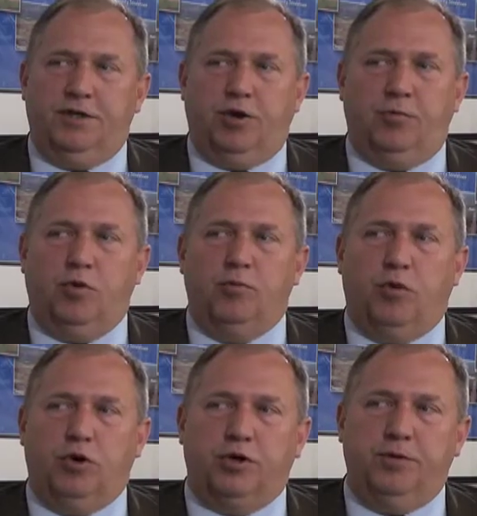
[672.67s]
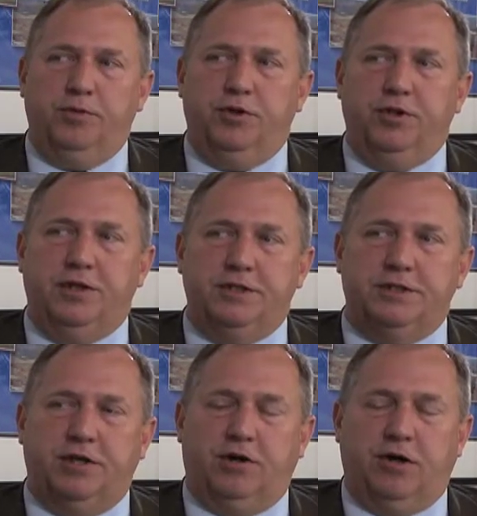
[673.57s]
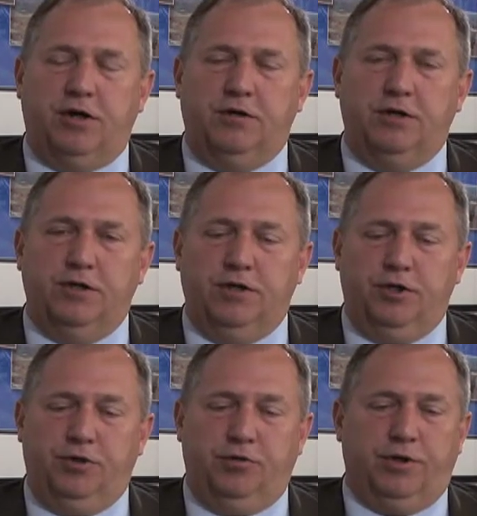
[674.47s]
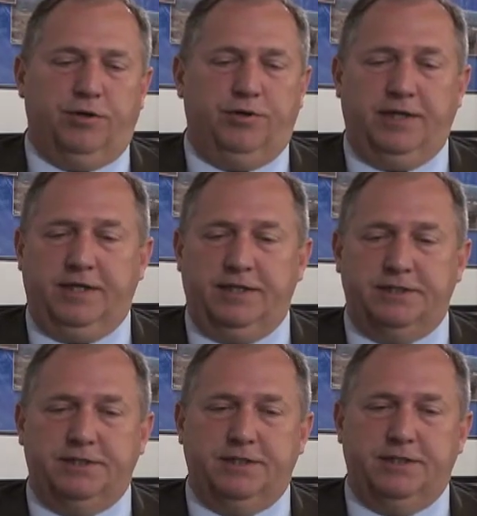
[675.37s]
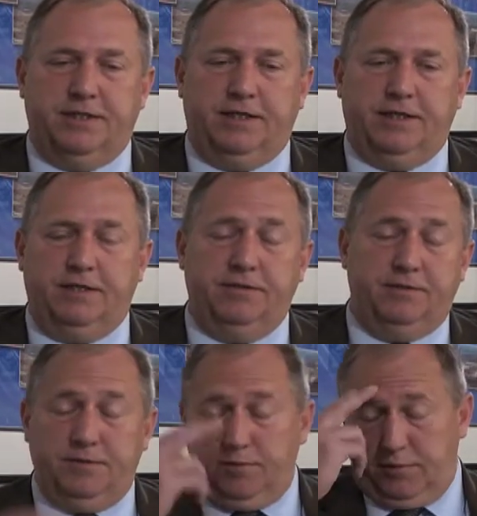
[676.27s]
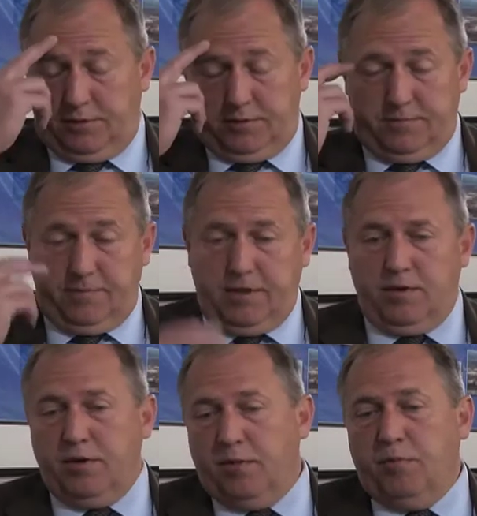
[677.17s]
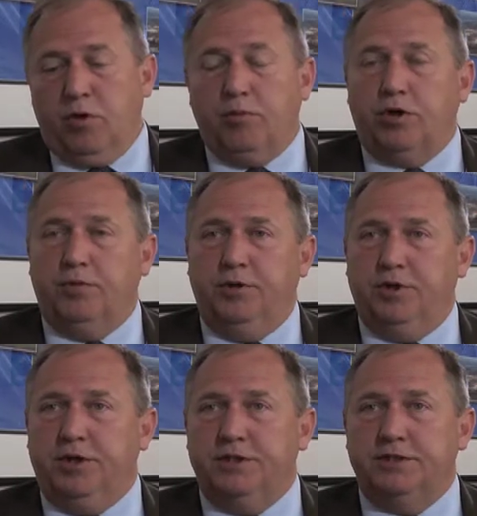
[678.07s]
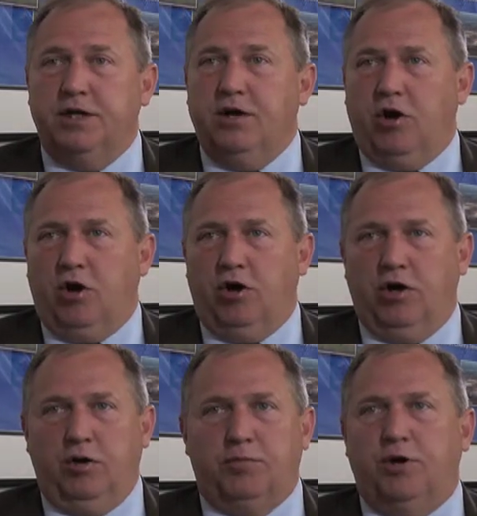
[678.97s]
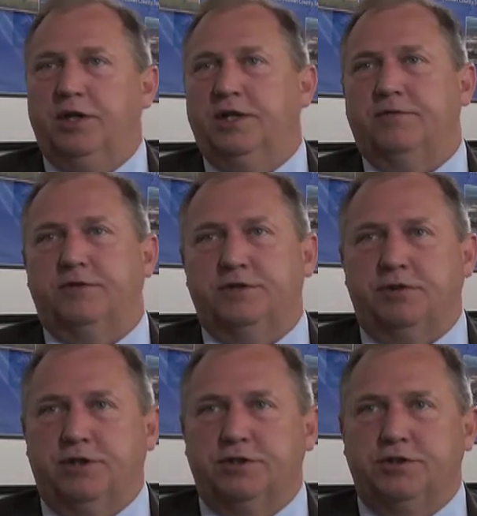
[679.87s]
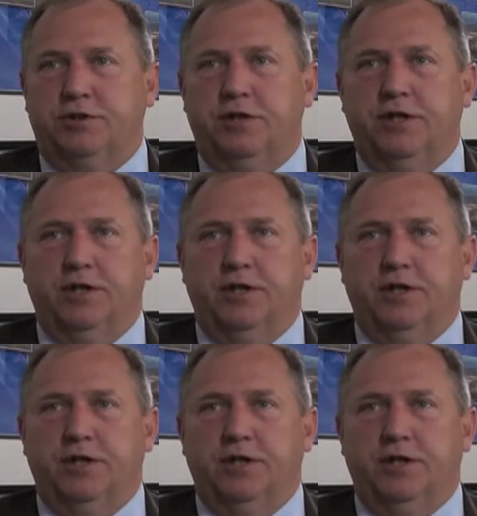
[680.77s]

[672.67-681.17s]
You know, more and more communities are doing things, more and more communities are upgrading infrastructure